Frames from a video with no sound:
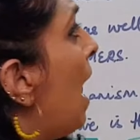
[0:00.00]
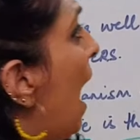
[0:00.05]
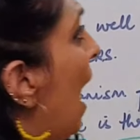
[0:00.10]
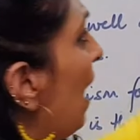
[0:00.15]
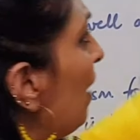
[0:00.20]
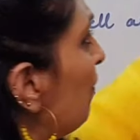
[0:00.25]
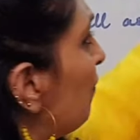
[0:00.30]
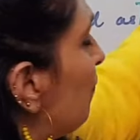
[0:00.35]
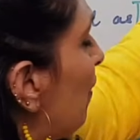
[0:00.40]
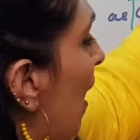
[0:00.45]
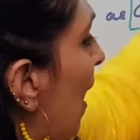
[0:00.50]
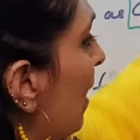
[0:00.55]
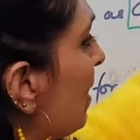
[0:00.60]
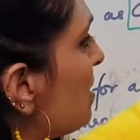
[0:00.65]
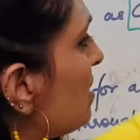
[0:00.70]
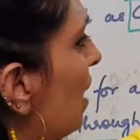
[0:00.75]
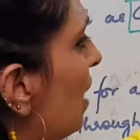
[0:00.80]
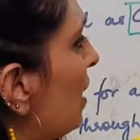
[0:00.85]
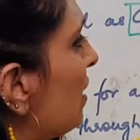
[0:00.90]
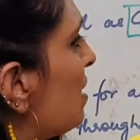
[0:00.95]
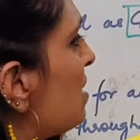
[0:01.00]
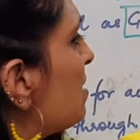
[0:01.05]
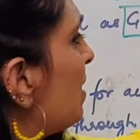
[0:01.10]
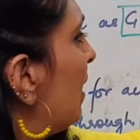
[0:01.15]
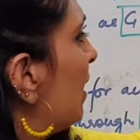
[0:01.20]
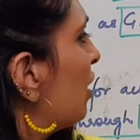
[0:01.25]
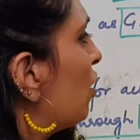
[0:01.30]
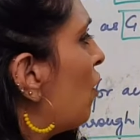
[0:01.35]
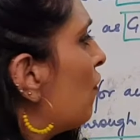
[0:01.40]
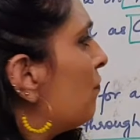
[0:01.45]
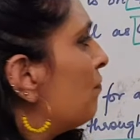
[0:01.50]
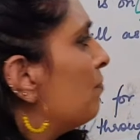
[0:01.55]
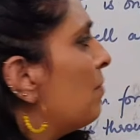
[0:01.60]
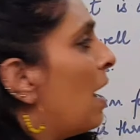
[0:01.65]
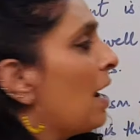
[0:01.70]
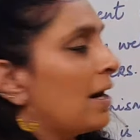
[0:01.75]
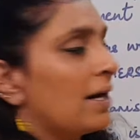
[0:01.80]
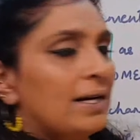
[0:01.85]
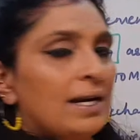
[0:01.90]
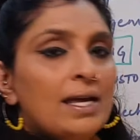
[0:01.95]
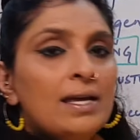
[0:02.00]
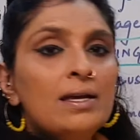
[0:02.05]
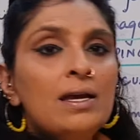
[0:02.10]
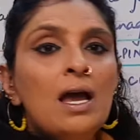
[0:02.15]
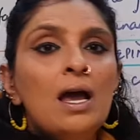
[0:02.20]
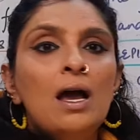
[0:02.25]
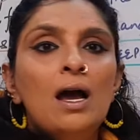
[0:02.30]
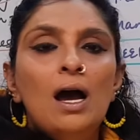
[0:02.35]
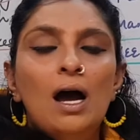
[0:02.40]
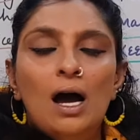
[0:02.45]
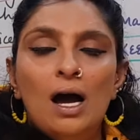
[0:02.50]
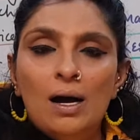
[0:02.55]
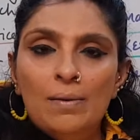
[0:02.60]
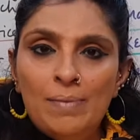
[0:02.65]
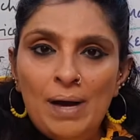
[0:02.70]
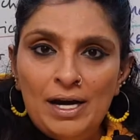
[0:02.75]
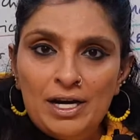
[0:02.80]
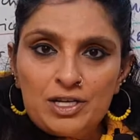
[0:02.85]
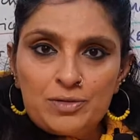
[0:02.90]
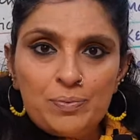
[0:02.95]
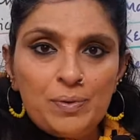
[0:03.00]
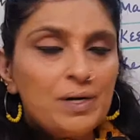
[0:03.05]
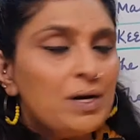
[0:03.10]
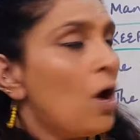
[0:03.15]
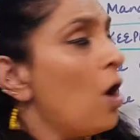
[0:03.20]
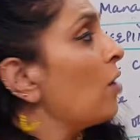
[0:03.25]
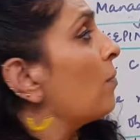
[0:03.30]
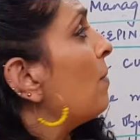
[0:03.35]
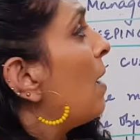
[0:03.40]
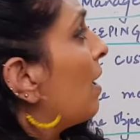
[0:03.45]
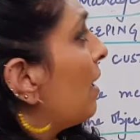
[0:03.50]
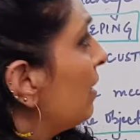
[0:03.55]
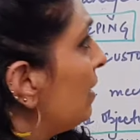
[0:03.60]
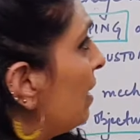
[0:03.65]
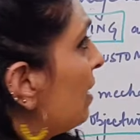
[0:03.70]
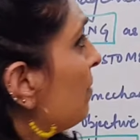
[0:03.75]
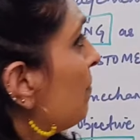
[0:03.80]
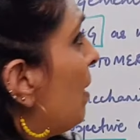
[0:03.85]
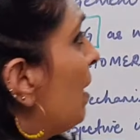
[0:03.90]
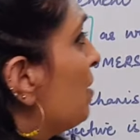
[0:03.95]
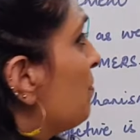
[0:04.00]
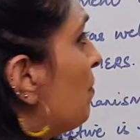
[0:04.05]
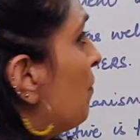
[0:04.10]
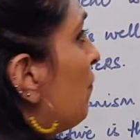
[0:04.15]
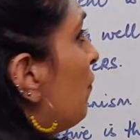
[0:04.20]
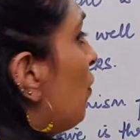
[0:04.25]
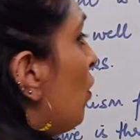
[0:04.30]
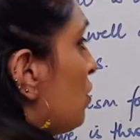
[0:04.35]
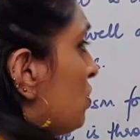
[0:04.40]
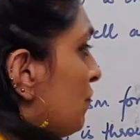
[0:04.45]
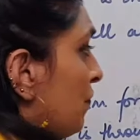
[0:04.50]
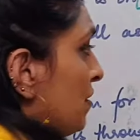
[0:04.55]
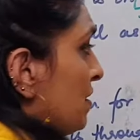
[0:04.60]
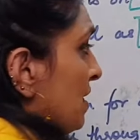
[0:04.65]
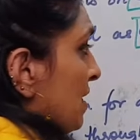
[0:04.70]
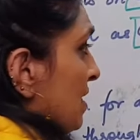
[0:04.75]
And why is understanding of marketing management or marketing management philosophy is